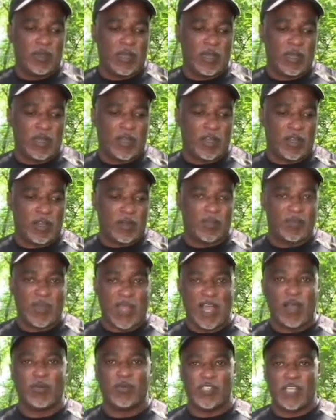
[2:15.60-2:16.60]

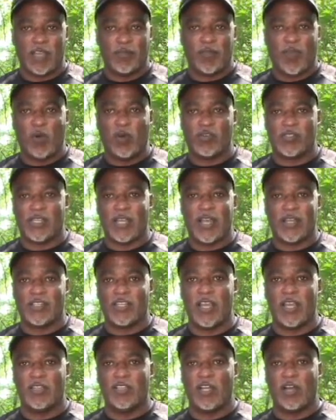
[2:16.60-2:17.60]
I was at bullseye at
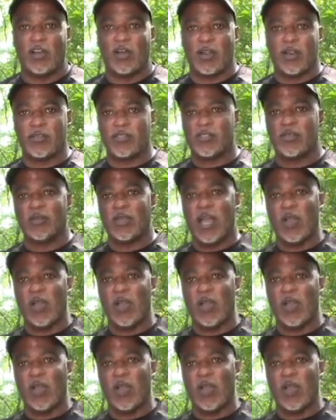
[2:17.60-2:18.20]
10 yards.